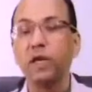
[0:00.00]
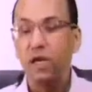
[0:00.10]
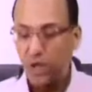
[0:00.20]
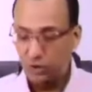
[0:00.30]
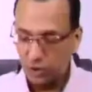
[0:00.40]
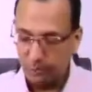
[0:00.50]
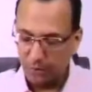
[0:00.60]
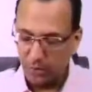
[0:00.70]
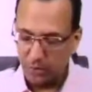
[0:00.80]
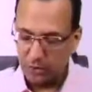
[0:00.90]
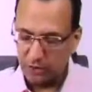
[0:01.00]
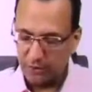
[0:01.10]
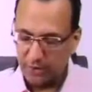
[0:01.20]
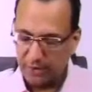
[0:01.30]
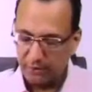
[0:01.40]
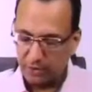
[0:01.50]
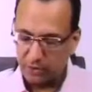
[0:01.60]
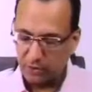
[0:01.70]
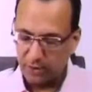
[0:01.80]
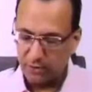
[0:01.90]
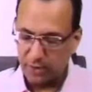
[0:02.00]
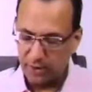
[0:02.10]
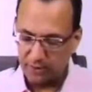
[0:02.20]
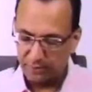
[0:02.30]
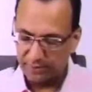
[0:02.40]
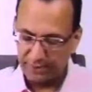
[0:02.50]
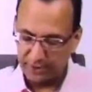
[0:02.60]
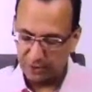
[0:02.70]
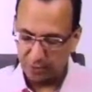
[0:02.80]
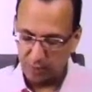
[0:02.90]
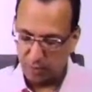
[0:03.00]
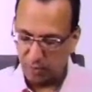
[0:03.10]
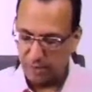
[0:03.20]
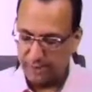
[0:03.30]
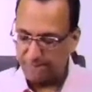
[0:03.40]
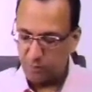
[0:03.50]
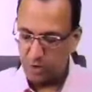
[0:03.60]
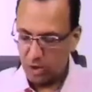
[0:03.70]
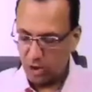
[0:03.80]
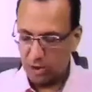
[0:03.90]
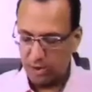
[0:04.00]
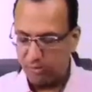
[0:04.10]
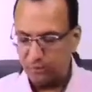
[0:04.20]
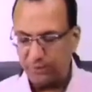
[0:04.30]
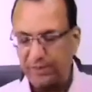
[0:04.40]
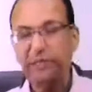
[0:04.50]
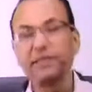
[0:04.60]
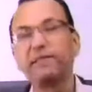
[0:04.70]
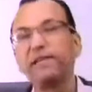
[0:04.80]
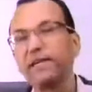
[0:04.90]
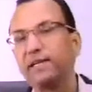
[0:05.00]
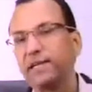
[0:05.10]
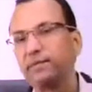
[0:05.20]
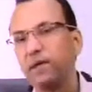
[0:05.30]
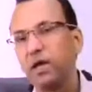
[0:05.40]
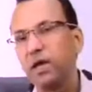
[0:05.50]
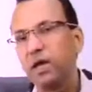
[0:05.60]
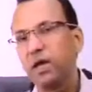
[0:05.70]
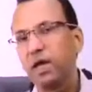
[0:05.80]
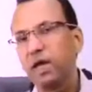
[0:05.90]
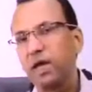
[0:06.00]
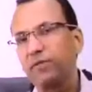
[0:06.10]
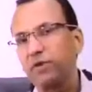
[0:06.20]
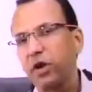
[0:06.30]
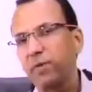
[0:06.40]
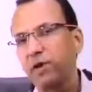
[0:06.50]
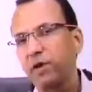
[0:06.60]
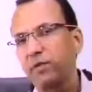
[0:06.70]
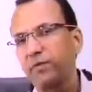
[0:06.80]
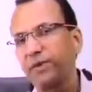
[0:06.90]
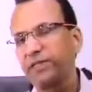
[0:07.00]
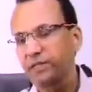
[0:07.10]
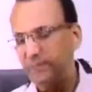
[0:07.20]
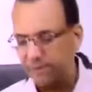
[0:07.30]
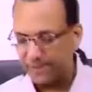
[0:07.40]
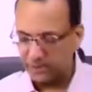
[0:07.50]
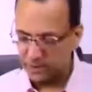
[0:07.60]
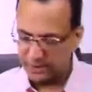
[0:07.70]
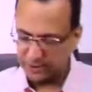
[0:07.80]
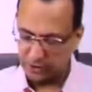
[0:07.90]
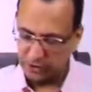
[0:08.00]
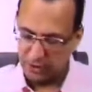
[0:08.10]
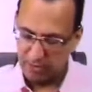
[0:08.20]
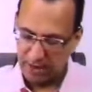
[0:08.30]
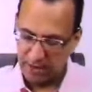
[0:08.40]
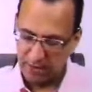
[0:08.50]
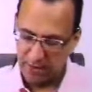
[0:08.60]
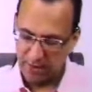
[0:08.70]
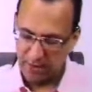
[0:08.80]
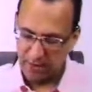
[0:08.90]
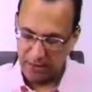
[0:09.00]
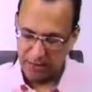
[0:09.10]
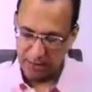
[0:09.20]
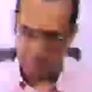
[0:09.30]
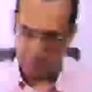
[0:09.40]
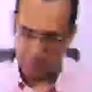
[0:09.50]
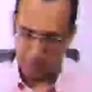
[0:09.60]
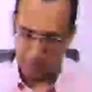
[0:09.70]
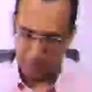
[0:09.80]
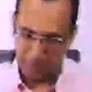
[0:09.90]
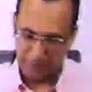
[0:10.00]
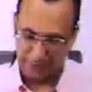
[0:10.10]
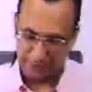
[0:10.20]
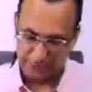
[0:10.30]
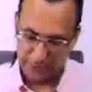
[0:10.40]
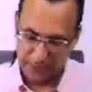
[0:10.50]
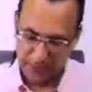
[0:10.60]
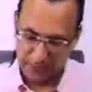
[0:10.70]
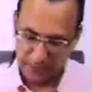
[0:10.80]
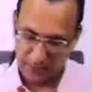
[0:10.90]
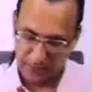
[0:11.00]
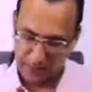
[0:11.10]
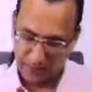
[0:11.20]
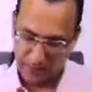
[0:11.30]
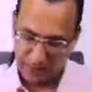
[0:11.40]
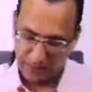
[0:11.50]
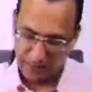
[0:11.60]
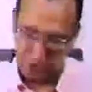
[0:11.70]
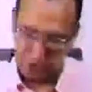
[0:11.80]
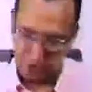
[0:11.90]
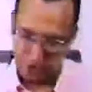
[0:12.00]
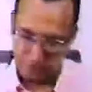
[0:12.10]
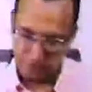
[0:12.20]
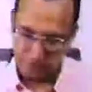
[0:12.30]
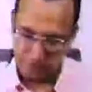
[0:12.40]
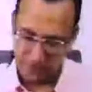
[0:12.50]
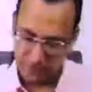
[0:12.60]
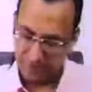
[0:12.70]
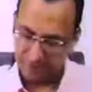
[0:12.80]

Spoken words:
So pons will give us trigeminal nerve. Yes. What about the number 5, 6, 7, 8 then? If you're talking about number 5, 6, 7, 8, let us still magnify the diagram and you will see this is nerve number